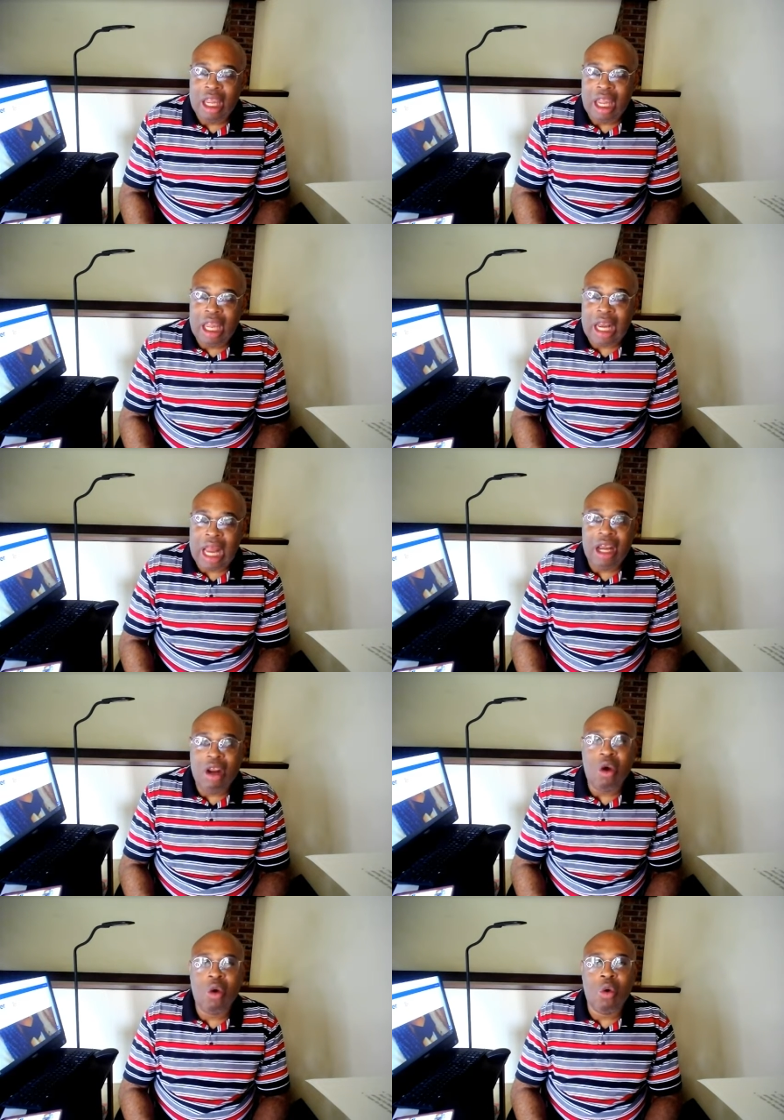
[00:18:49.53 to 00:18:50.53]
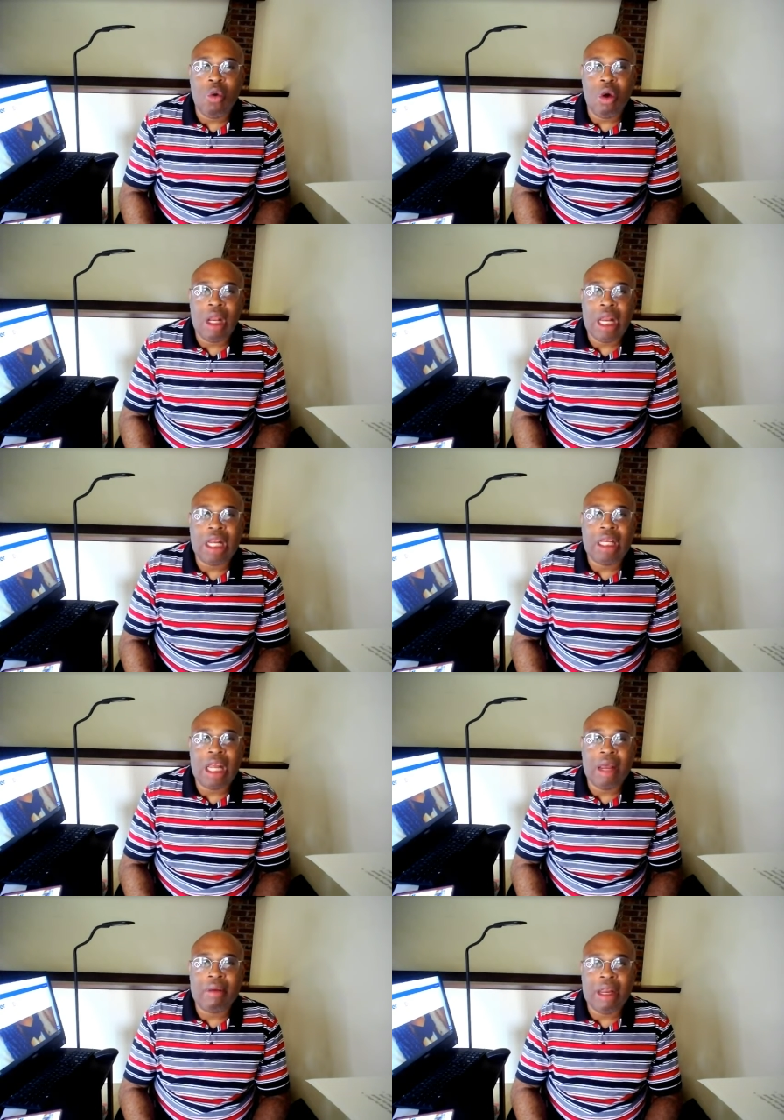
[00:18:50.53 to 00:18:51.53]
And I know a lot of
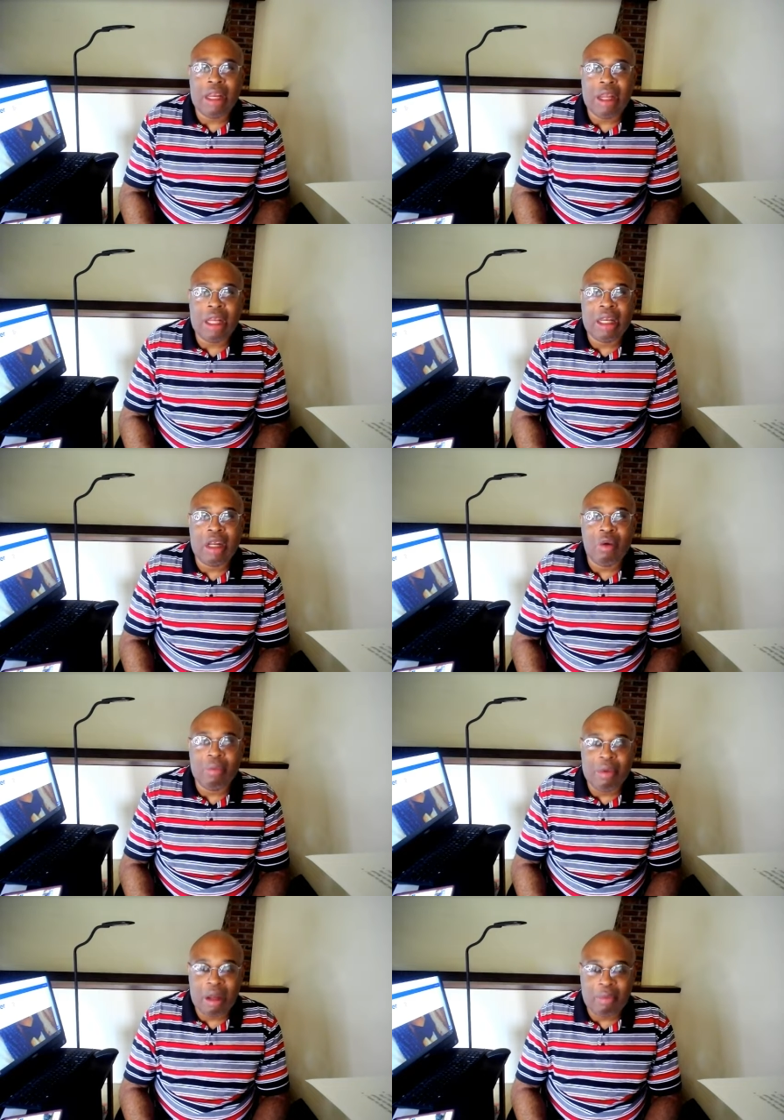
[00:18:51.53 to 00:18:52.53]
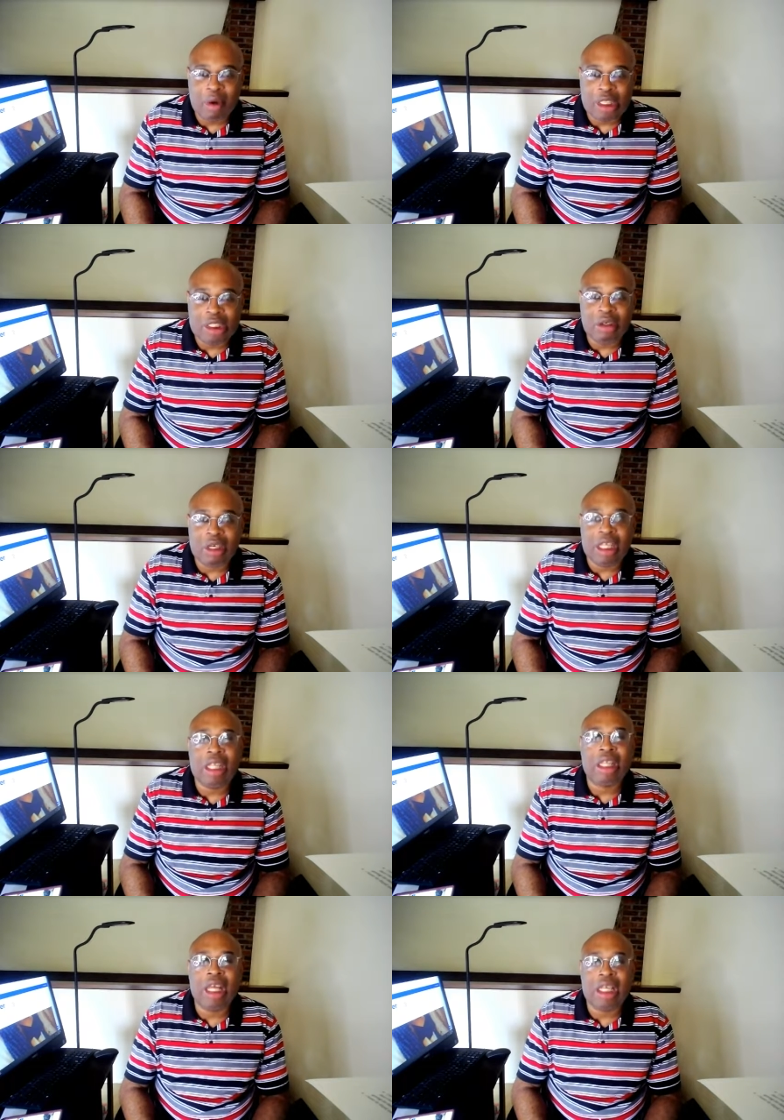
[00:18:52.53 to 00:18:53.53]
times I did have to deal with blood pressure and
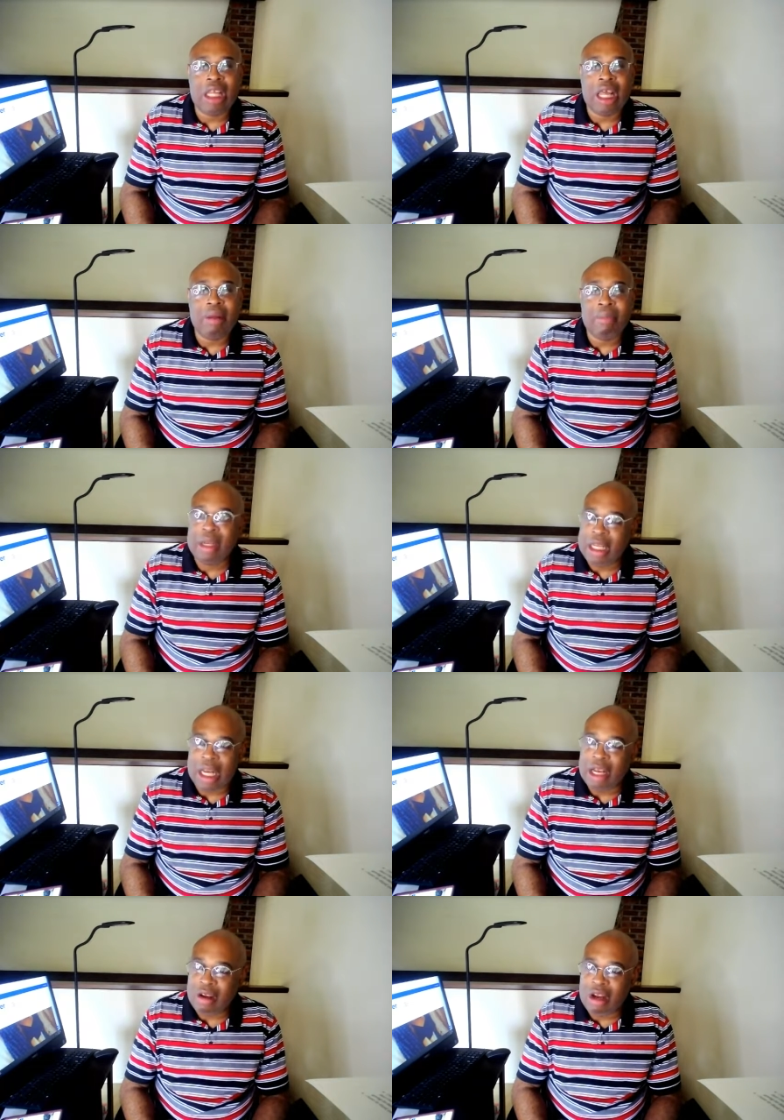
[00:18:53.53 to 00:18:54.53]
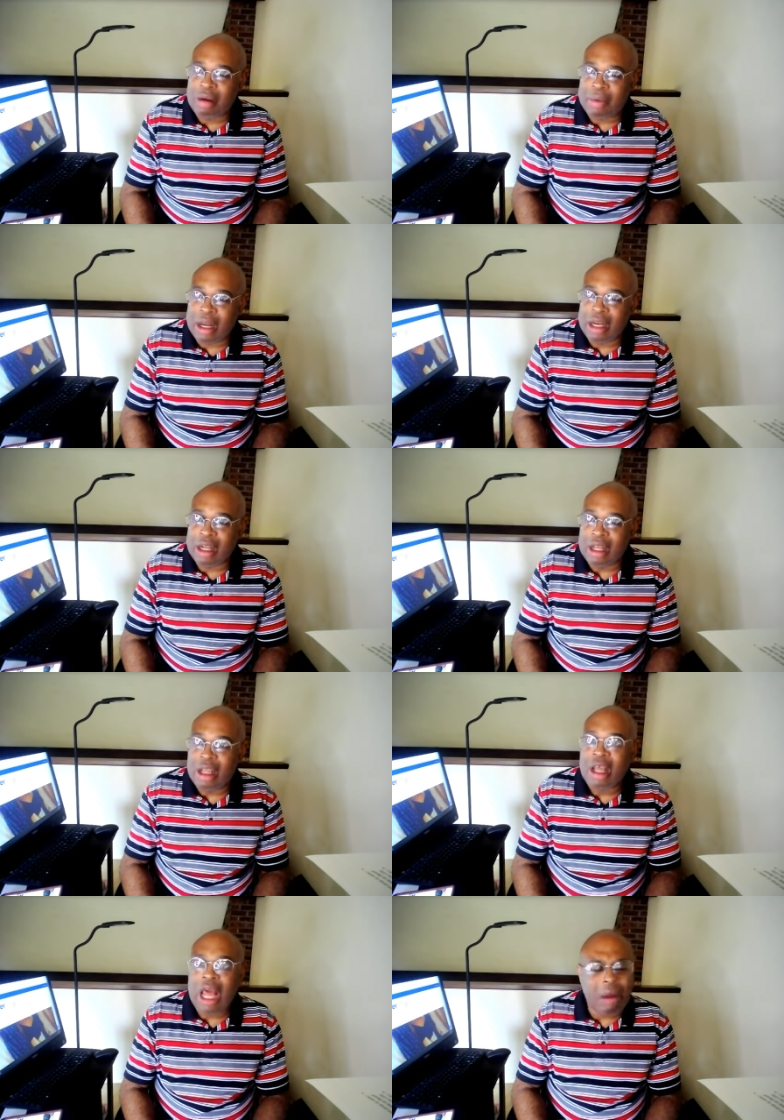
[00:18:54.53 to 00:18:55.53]
things like that, but then I thought about it.
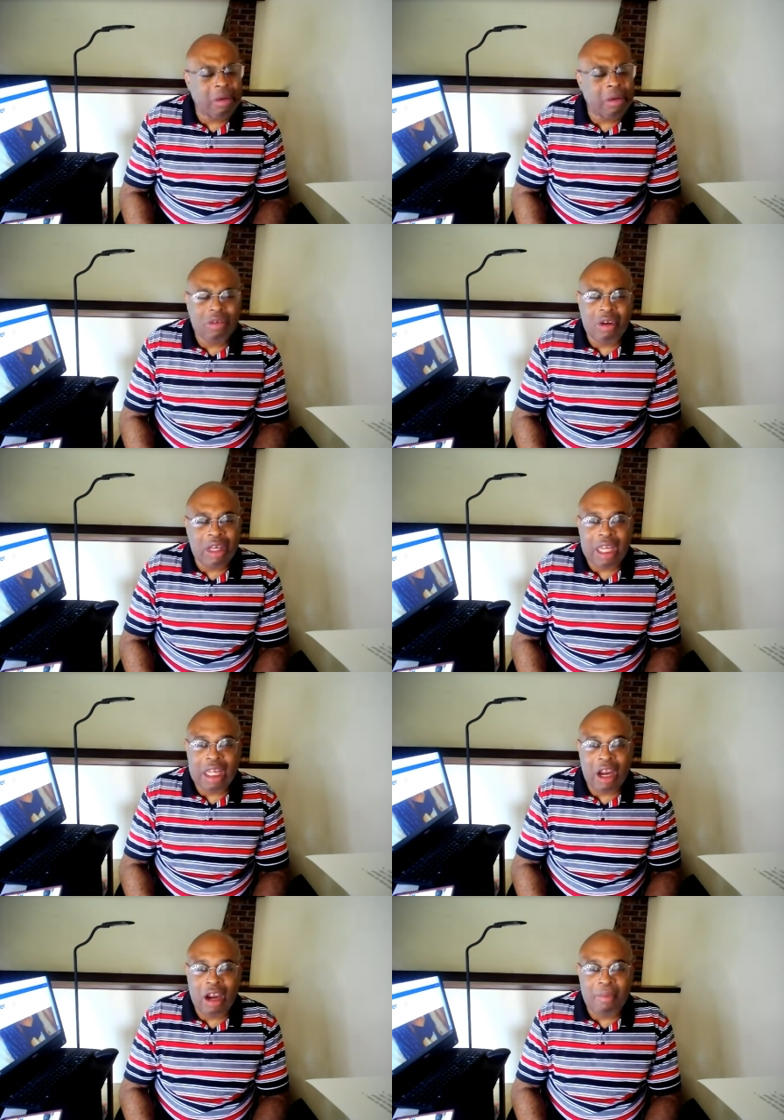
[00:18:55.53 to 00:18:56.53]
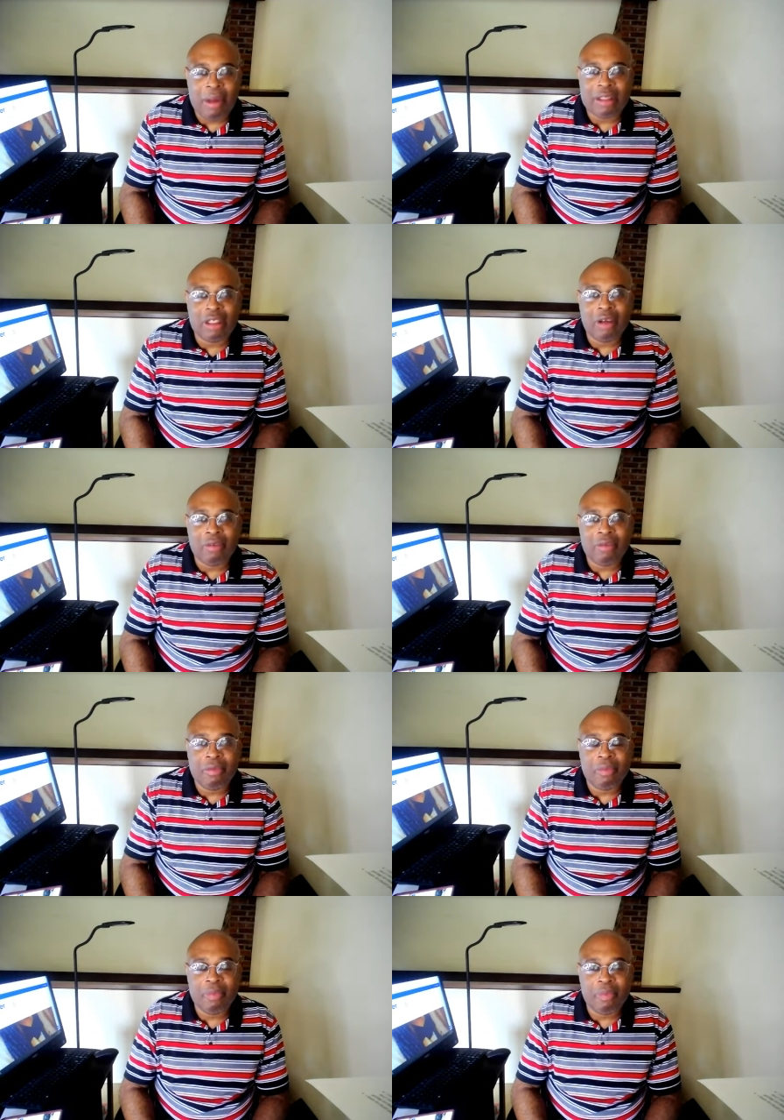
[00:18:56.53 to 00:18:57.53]
I want to start taking care of myself.
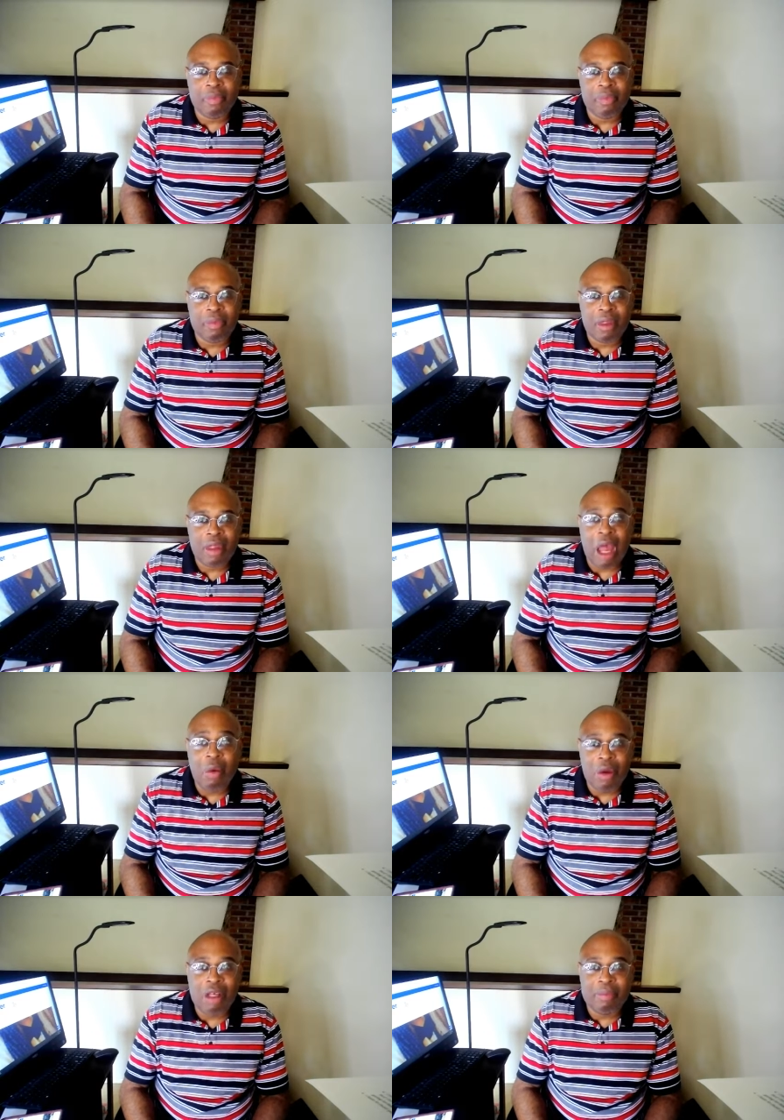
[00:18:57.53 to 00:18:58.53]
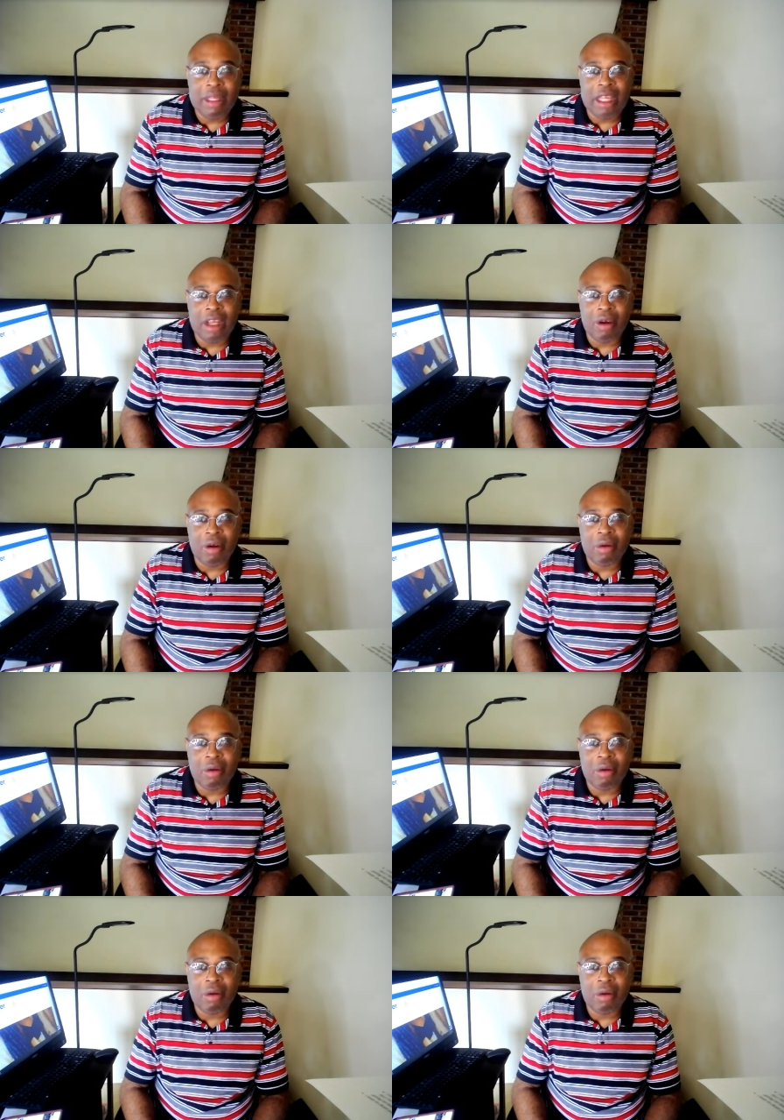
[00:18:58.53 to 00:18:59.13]
I want to be here.